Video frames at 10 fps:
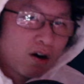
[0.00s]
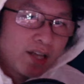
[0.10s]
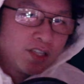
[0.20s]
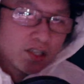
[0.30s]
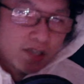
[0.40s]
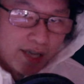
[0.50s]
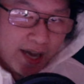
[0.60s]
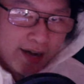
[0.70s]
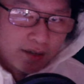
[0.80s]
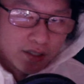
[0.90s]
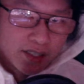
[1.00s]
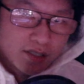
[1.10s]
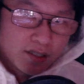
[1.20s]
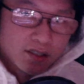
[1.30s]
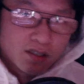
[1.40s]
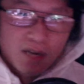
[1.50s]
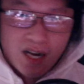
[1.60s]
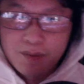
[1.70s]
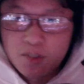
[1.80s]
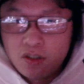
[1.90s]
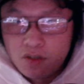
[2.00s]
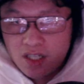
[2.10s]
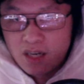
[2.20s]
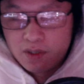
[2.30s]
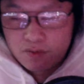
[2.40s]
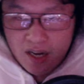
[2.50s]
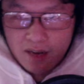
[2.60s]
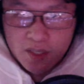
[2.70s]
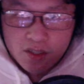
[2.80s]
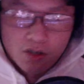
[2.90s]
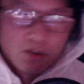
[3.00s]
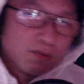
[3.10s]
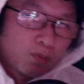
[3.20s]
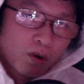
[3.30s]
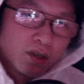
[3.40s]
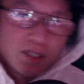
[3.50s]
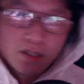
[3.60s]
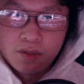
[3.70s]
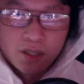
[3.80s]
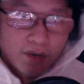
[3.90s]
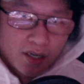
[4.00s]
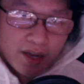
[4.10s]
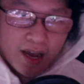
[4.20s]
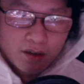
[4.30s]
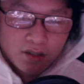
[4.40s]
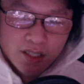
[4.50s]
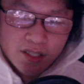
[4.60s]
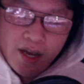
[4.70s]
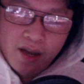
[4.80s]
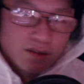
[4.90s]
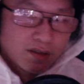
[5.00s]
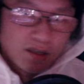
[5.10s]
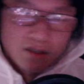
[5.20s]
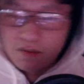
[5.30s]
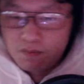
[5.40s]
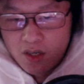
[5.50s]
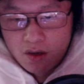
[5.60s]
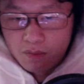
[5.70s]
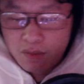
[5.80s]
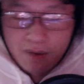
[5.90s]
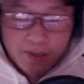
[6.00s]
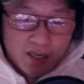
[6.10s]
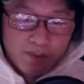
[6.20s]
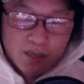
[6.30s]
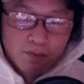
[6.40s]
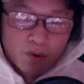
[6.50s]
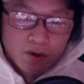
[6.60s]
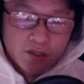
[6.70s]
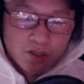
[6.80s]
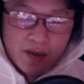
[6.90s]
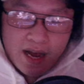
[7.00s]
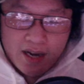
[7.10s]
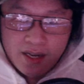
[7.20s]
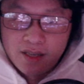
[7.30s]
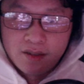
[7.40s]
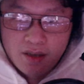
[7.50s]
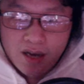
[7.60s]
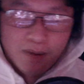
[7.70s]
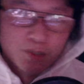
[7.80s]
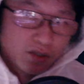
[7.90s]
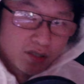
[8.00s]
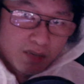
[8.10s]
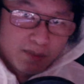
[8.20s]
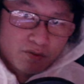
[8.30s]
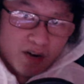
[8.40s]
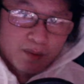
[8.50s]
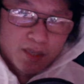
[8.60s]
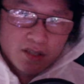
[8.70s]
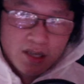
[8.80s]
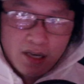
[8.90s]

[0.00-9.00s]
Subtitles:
ingests a catalyst and some optional sediment fragments, so it's important to, get a catalyst. It's probably going to be important to add in the optional sediment fragments.